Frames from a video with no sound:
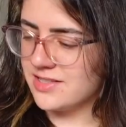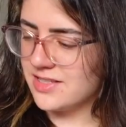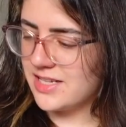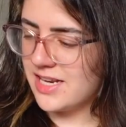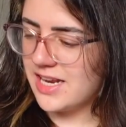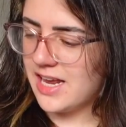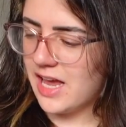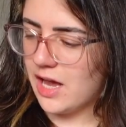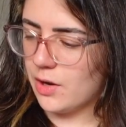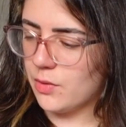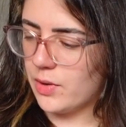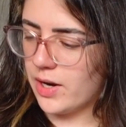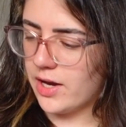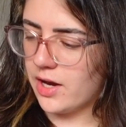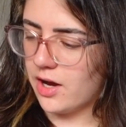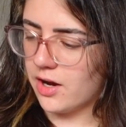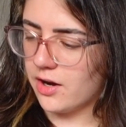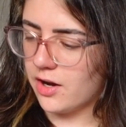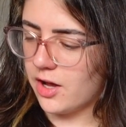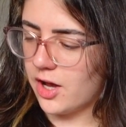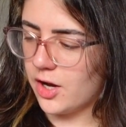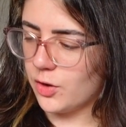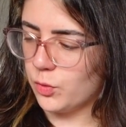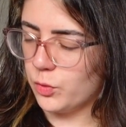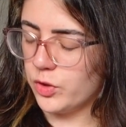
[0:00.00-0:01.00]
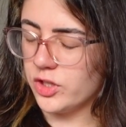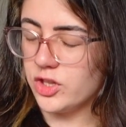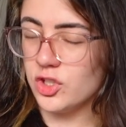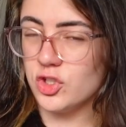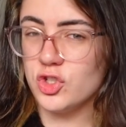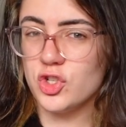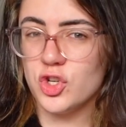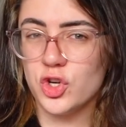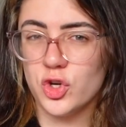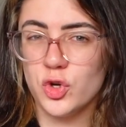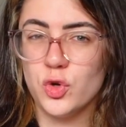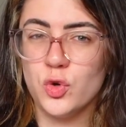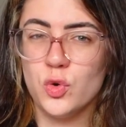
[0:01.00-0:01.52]
see how I got on with
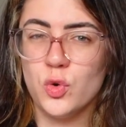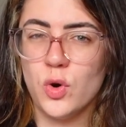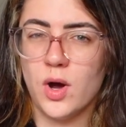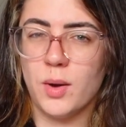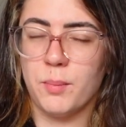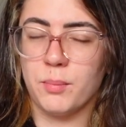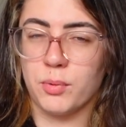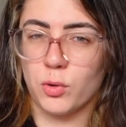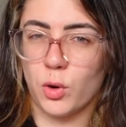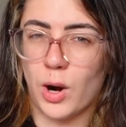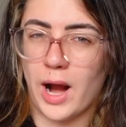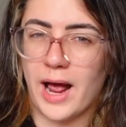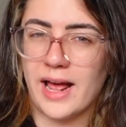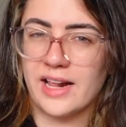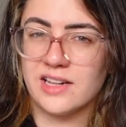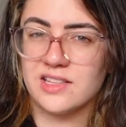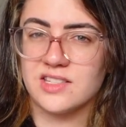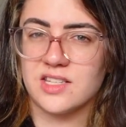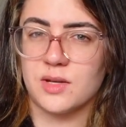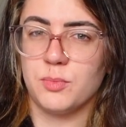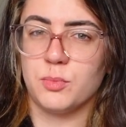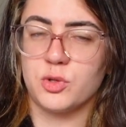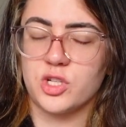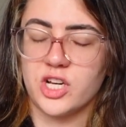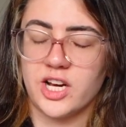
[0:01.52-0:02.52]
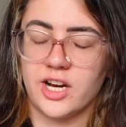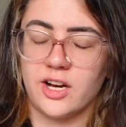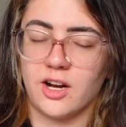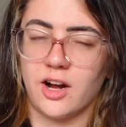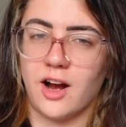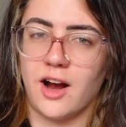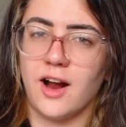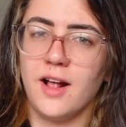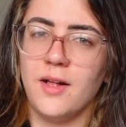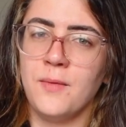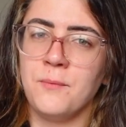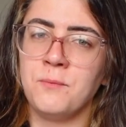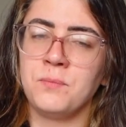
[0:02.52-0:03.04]
two brands in
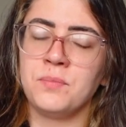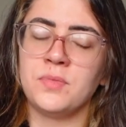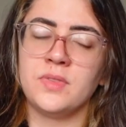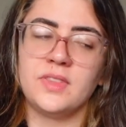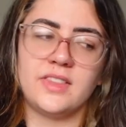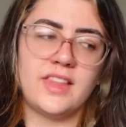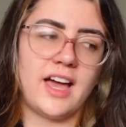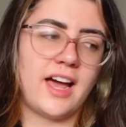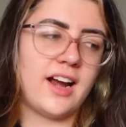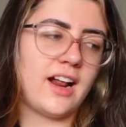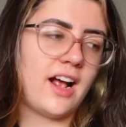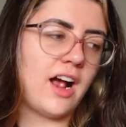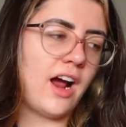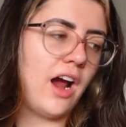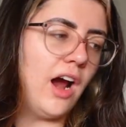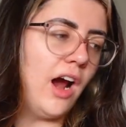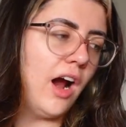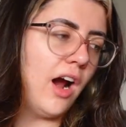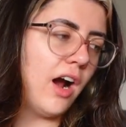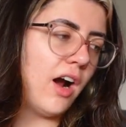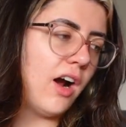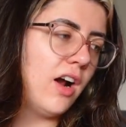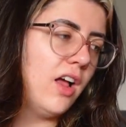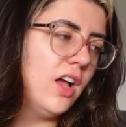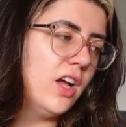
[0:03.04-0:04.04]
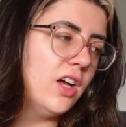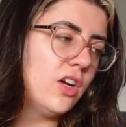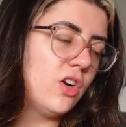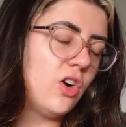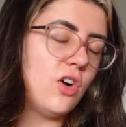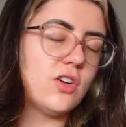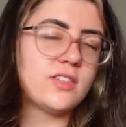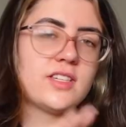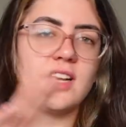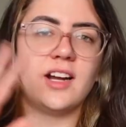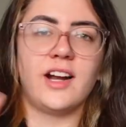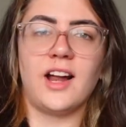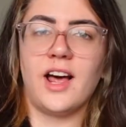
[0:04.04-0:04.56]
particular that are
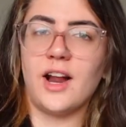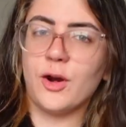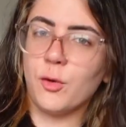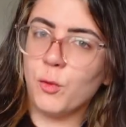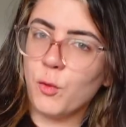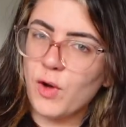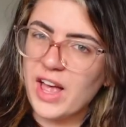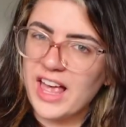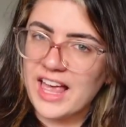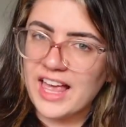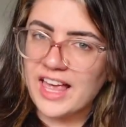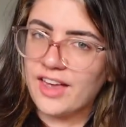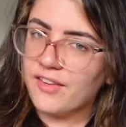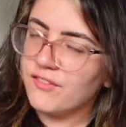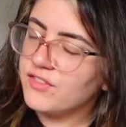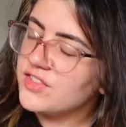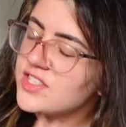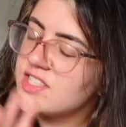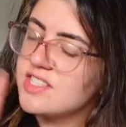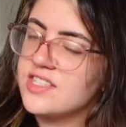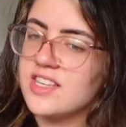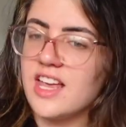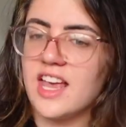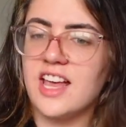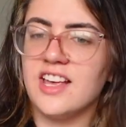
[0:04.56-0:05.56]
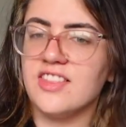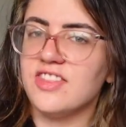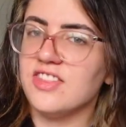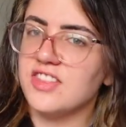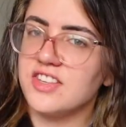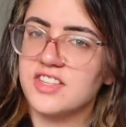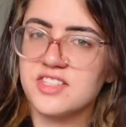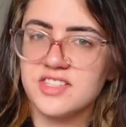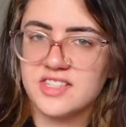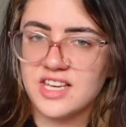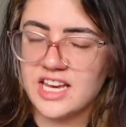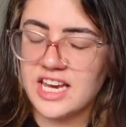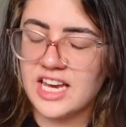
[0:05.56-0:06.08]
causing a lot of waves in
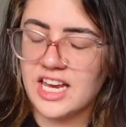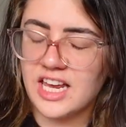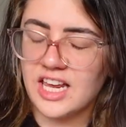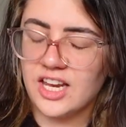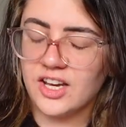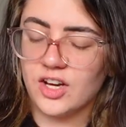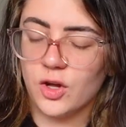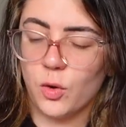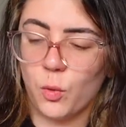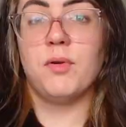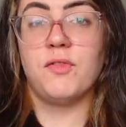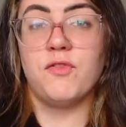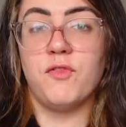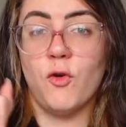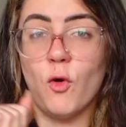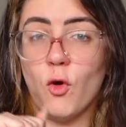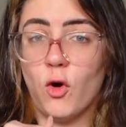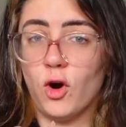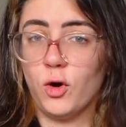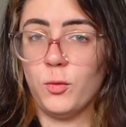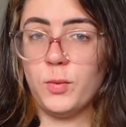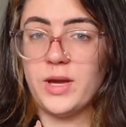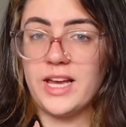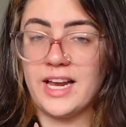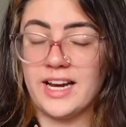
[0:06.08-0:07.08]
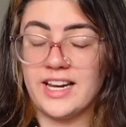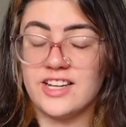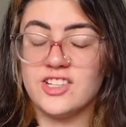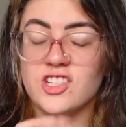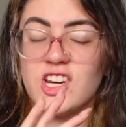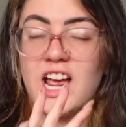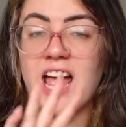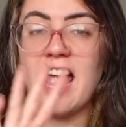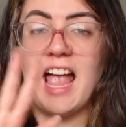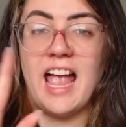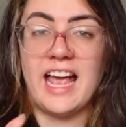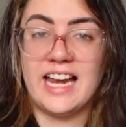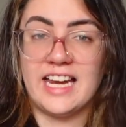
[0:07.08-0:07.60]
the scene. Before we get
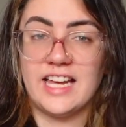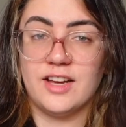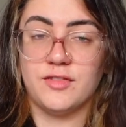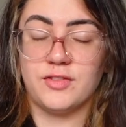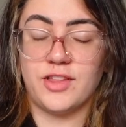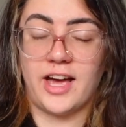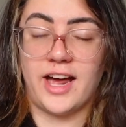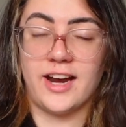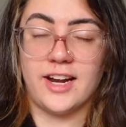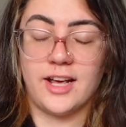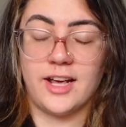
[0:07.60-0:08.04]
into any of that,